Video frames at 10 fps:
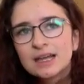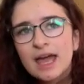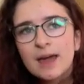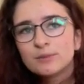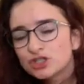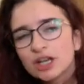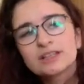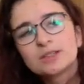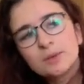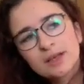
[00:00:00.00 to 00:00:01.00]
am just
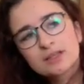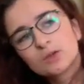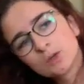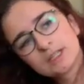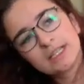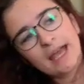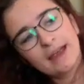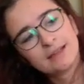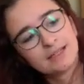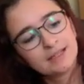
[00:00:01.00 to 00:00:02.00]
doing school today,
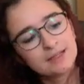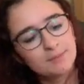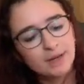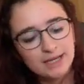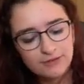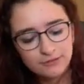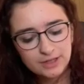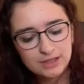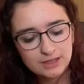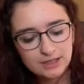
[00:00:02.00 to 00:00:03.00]
but I
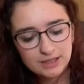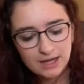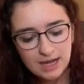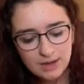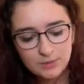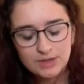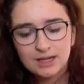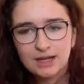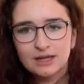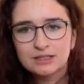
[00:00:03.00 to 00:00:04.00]
figured I would
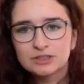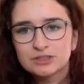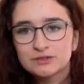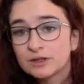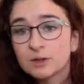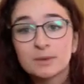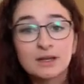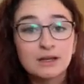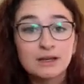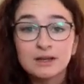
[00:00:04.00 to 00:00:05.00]
film
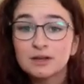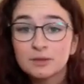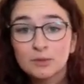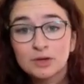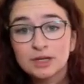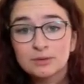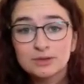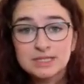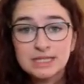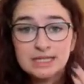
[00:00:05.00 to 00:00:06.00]
a good morning
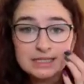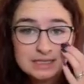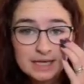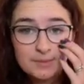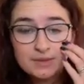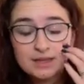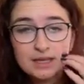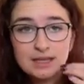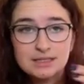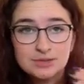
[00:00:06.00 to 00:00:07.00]
routine type thing
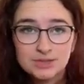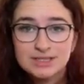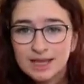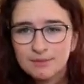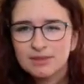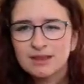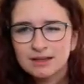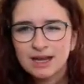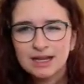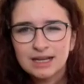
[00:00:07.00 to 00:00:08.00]
because I do the same thing,
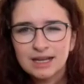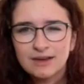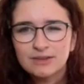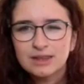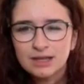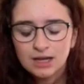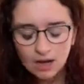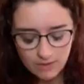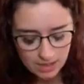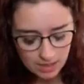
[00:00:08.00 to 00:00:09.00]
kind of get everything
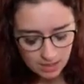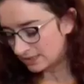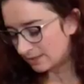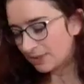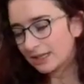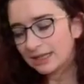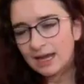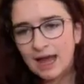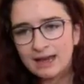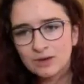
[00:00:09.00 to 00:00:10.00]
going. Typically,
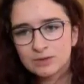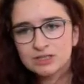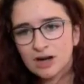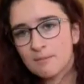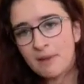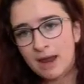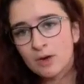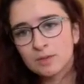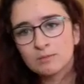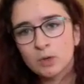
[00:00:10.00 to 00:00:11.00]
I don't start my
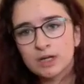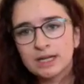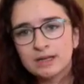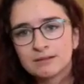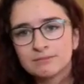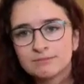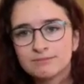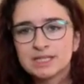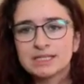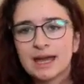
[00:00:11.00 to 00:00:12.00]
own morning,
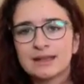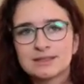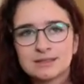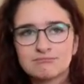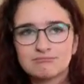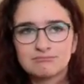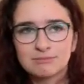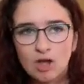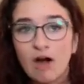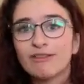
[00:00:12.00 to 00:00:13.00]
besides
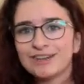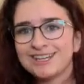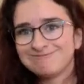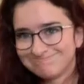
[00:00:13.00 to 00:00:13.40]
coffee,